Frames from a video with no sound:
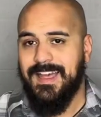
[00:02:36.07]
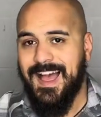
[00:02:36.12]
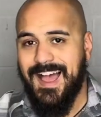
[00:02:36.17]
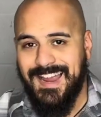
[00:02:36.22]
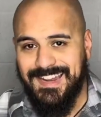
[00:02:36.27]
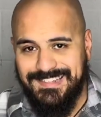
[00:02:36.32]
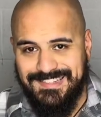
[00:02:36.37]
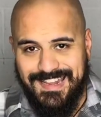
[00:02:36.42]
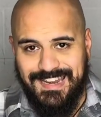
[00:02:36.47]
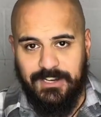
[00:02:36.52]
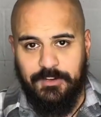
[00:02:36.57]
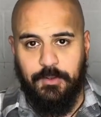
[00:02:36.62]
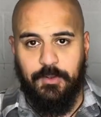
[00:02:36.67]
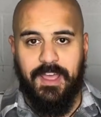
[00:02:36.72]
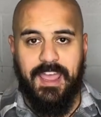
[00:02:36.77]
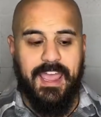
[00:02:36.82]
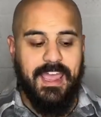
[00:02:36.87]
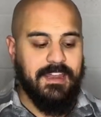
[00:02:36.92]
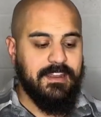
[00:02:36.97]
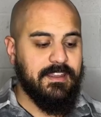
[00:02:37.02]
Identical
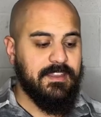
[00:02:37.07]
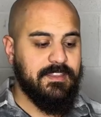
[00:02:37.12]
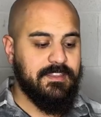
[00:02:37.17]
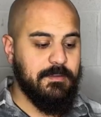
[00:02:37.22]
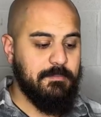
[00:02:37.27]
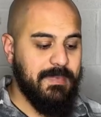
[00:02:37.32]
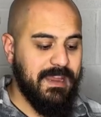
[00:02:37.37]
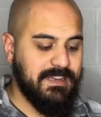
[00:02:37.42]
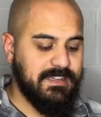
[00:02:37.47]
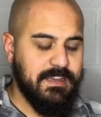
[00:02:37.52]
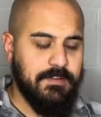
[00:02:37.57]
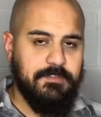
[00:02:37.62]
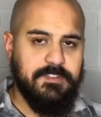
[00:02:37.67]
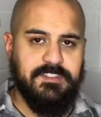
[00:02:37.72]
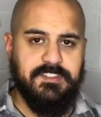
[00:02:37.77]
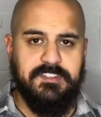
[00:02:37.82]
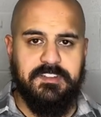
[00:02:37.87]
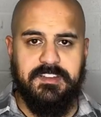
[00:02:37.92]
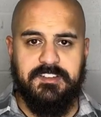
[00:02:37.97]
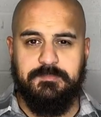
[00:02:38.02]
hat. The main difference
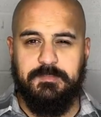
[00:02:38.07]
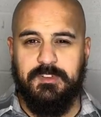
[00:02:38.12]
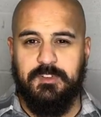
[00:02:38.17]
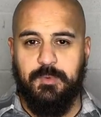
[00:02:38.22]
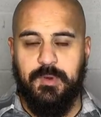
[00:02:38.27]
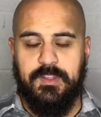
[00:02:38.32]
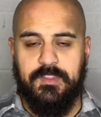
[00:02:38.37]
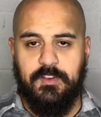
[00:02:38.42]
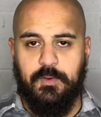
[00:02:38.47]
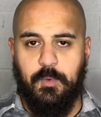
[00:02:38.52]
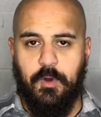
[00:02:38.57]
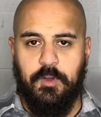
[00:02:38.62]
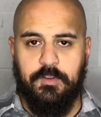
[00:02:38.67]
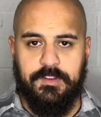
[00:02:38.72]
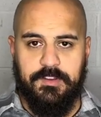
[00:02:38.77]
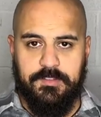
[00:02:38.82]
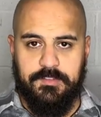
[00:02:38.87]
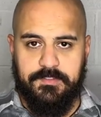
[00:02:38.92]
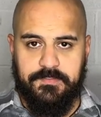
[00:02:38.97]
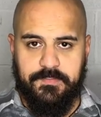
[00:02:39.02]
is between the quality
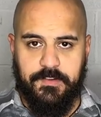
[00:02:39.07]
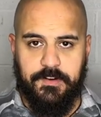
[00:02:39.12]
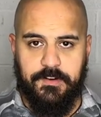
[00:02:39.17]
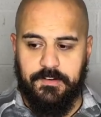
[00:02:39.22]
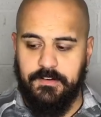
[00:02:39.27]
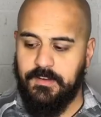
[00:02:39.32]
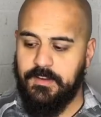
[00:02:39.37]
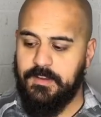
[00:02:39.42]
of the fur.